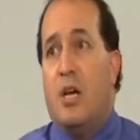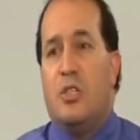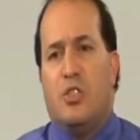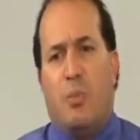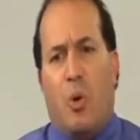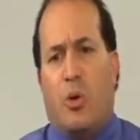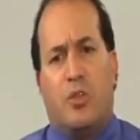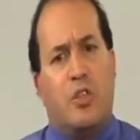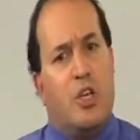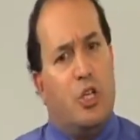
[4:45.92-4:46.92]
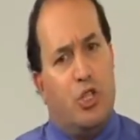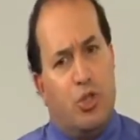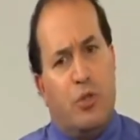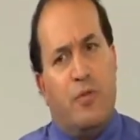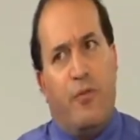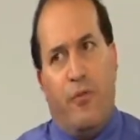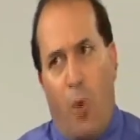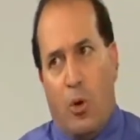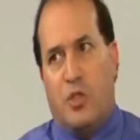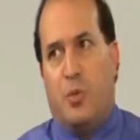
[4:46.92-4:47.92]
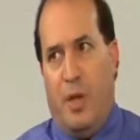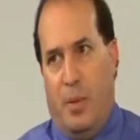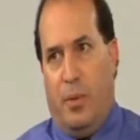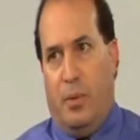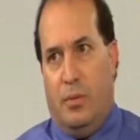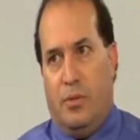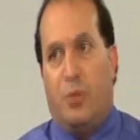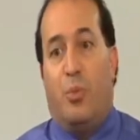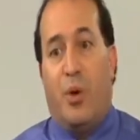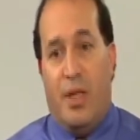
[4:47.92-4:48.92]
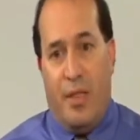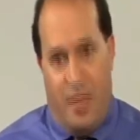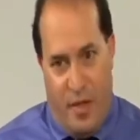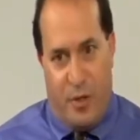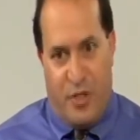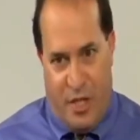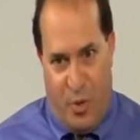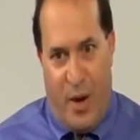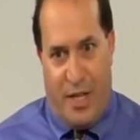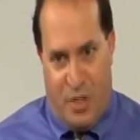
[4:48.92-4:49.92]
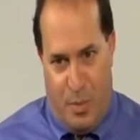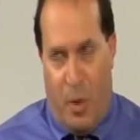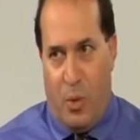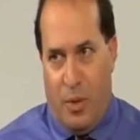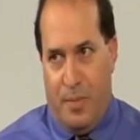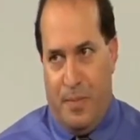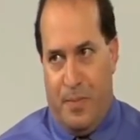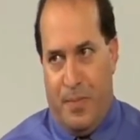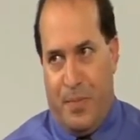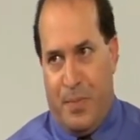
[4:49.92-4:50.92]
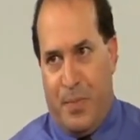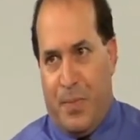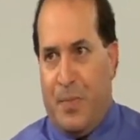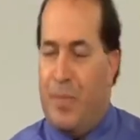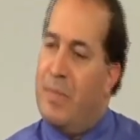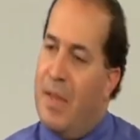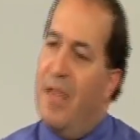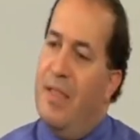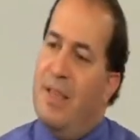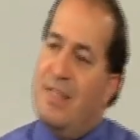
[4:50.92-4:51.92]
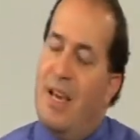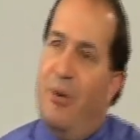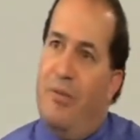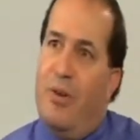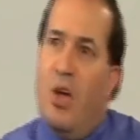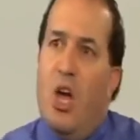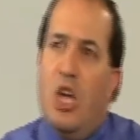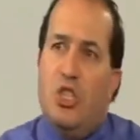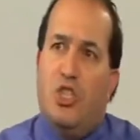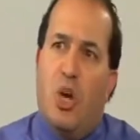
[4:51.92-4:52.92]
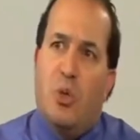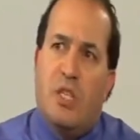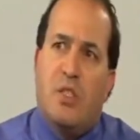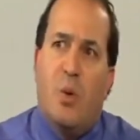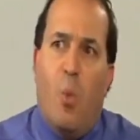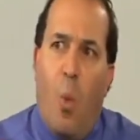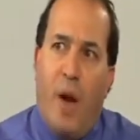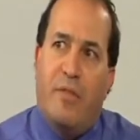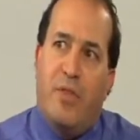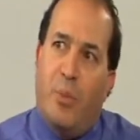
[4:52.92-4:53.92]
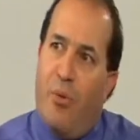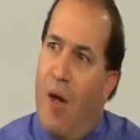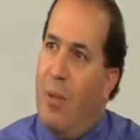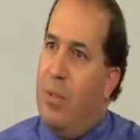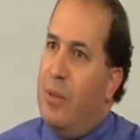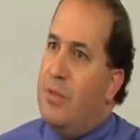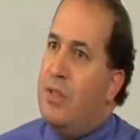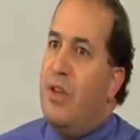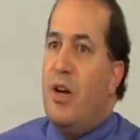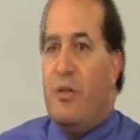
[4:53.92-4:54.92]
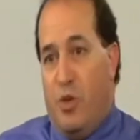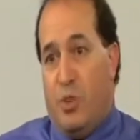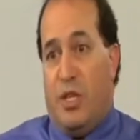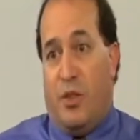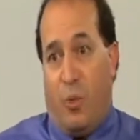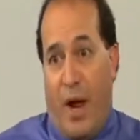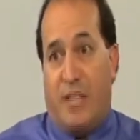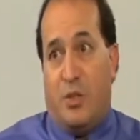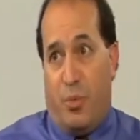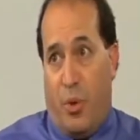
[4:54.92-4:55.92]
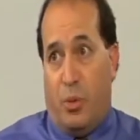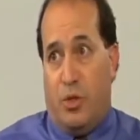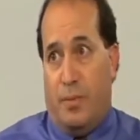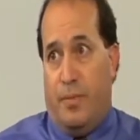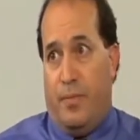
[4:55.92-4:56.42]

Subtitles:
Smokers shouldn't force people to breathe their cigarette smoke. This, however, shows us one of the problems of using the rights approach.